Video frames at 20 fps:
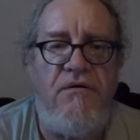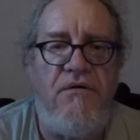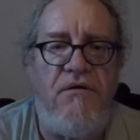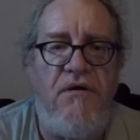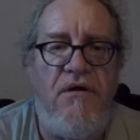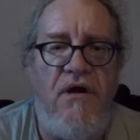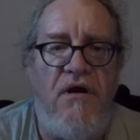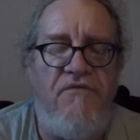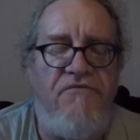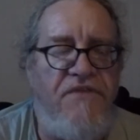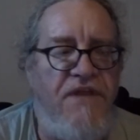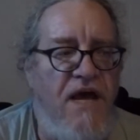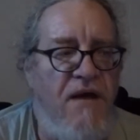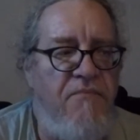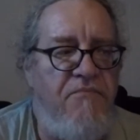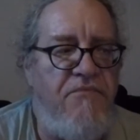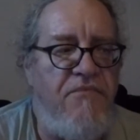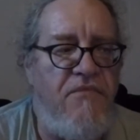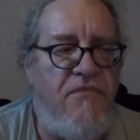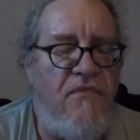of
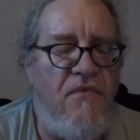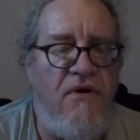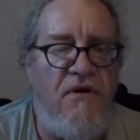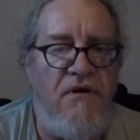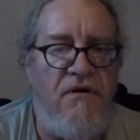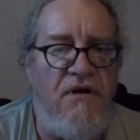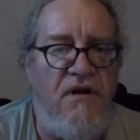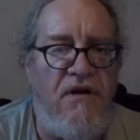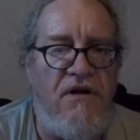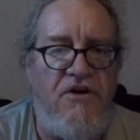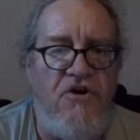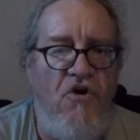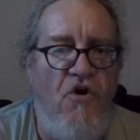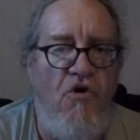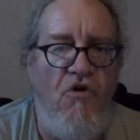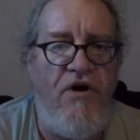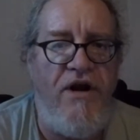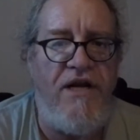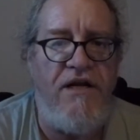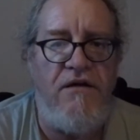them
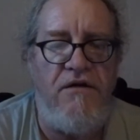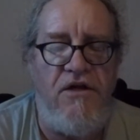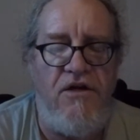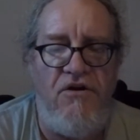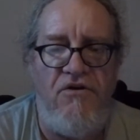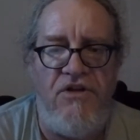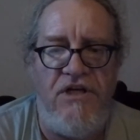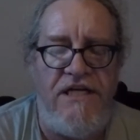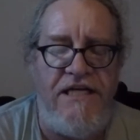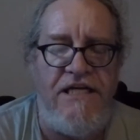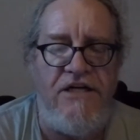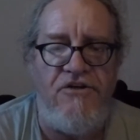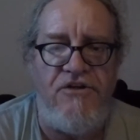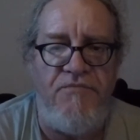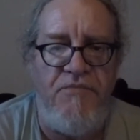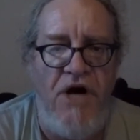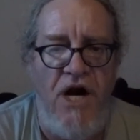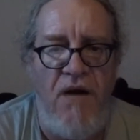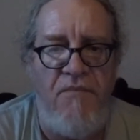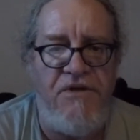ignoring, the legal
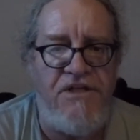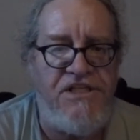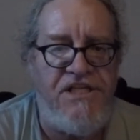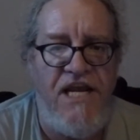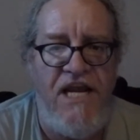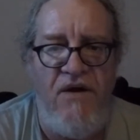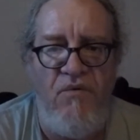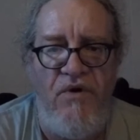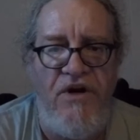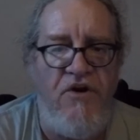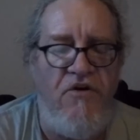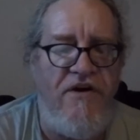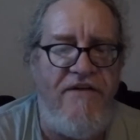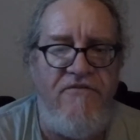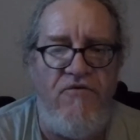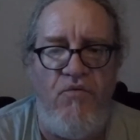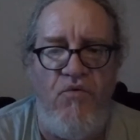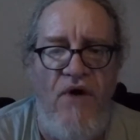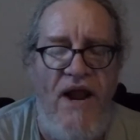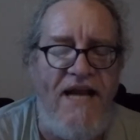department saying we don't
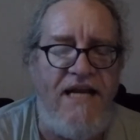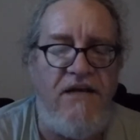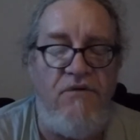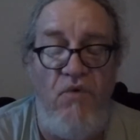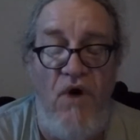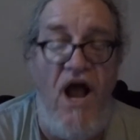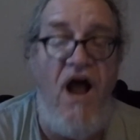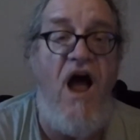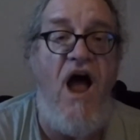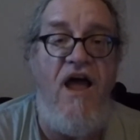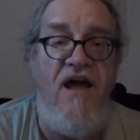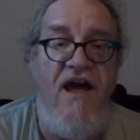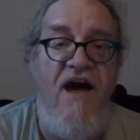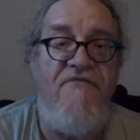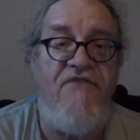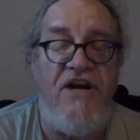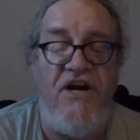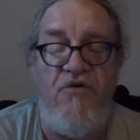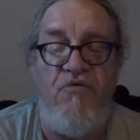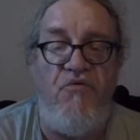even recognize. I have
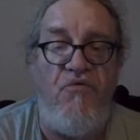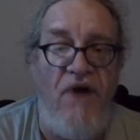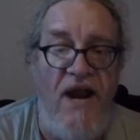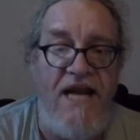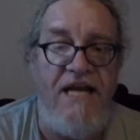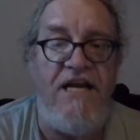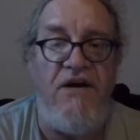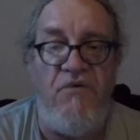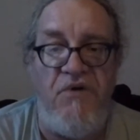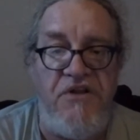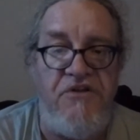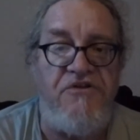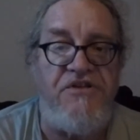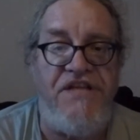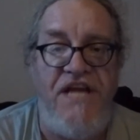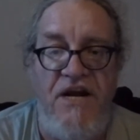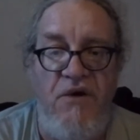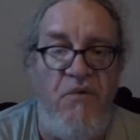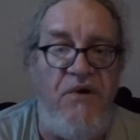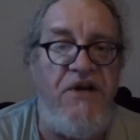it in writing where they're
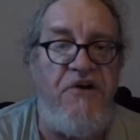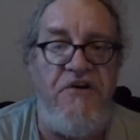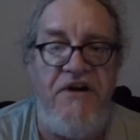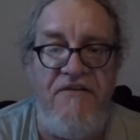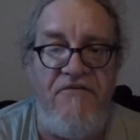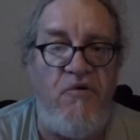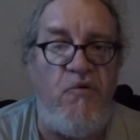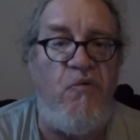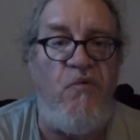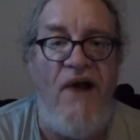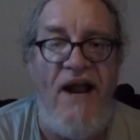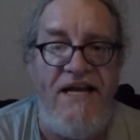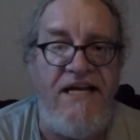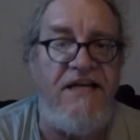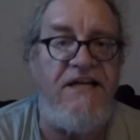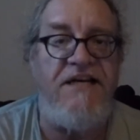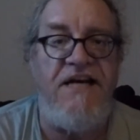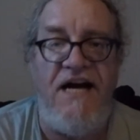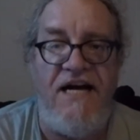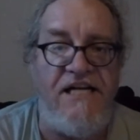saying we don't even
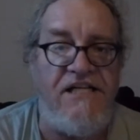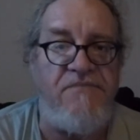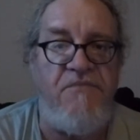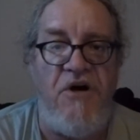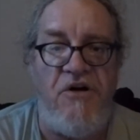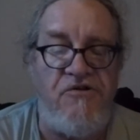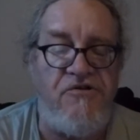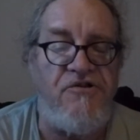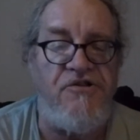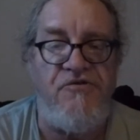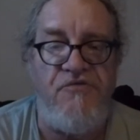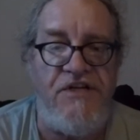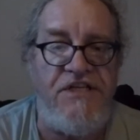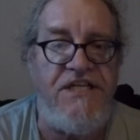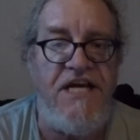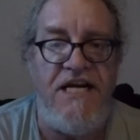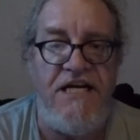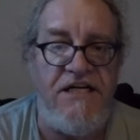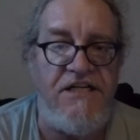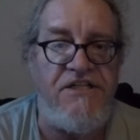recognize Marshall Street
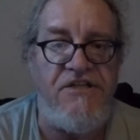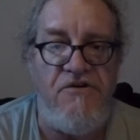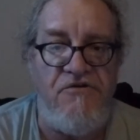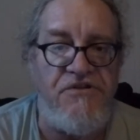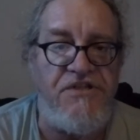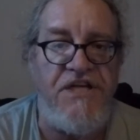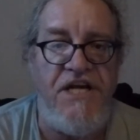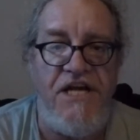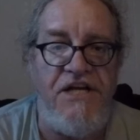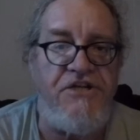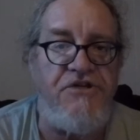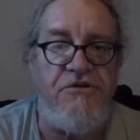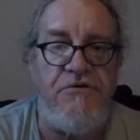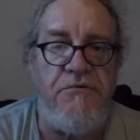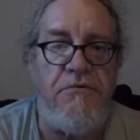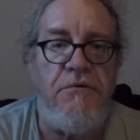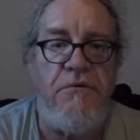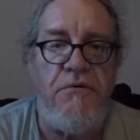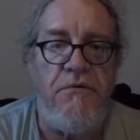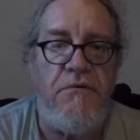Tenant Association
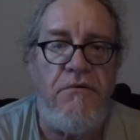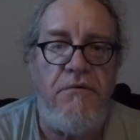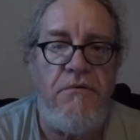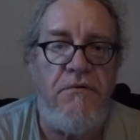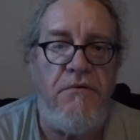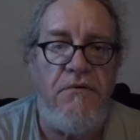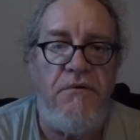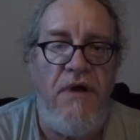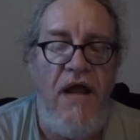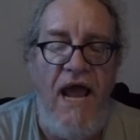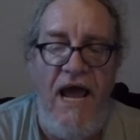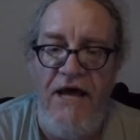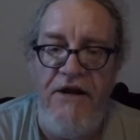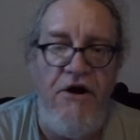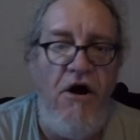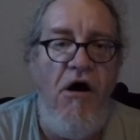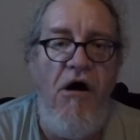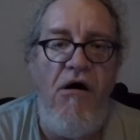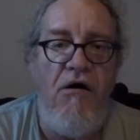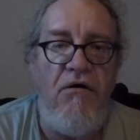at
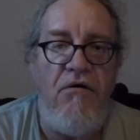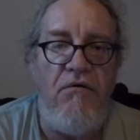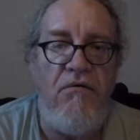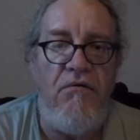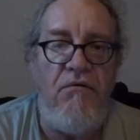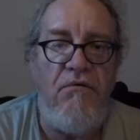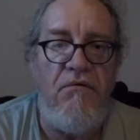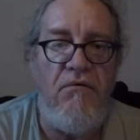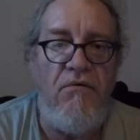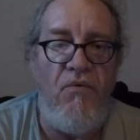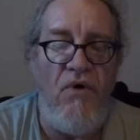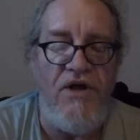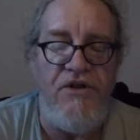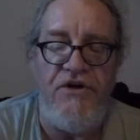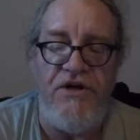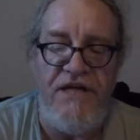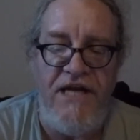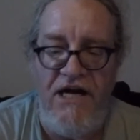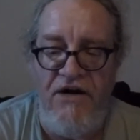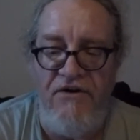all, whether
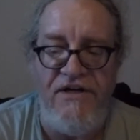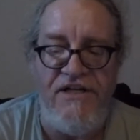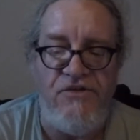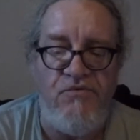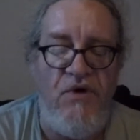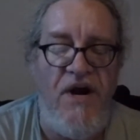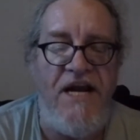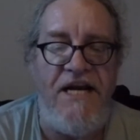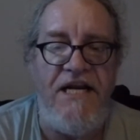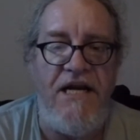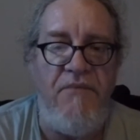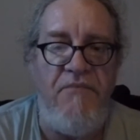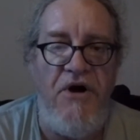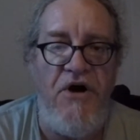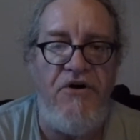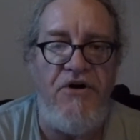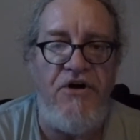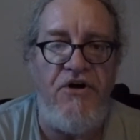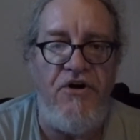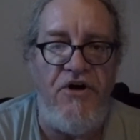Kerry's writing
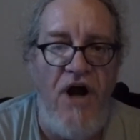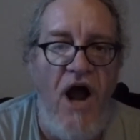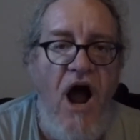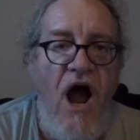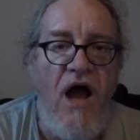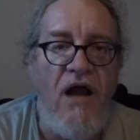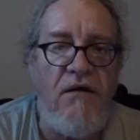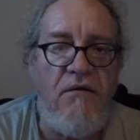about it or not.